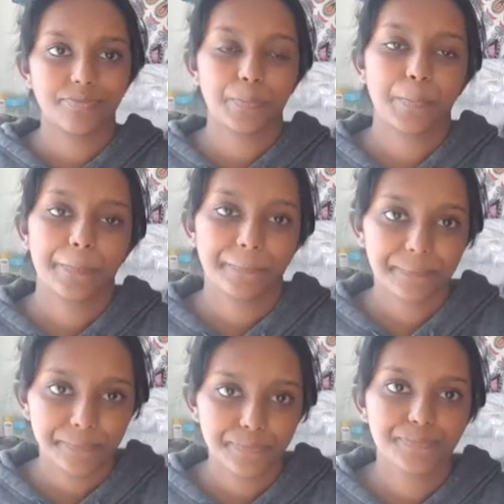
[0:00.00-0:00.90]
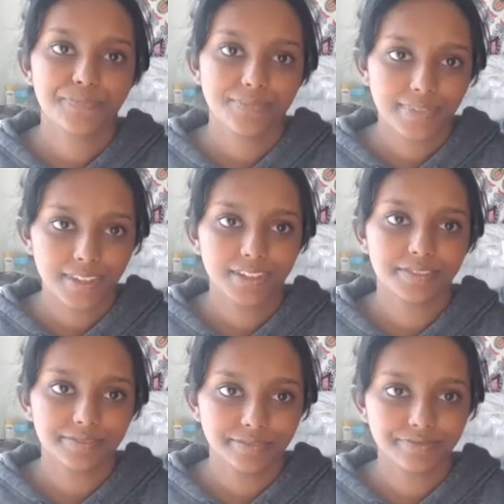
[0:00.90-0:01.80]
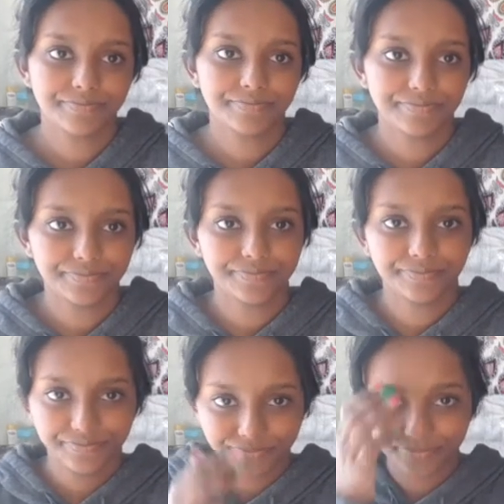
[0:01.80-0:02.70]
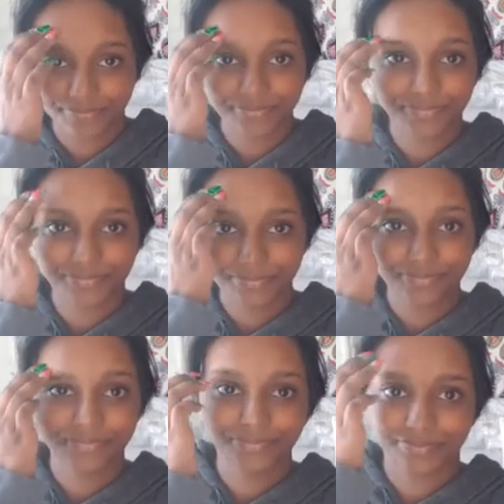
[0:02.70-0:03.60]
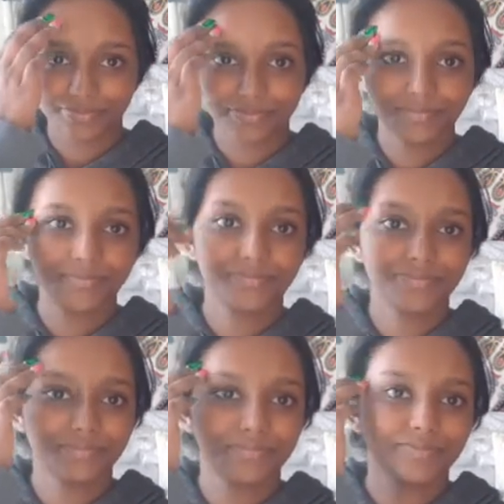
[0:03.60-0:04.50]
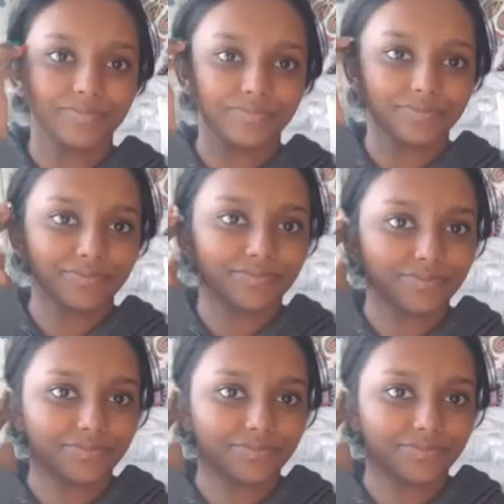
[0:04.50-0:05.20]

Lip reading: (silent)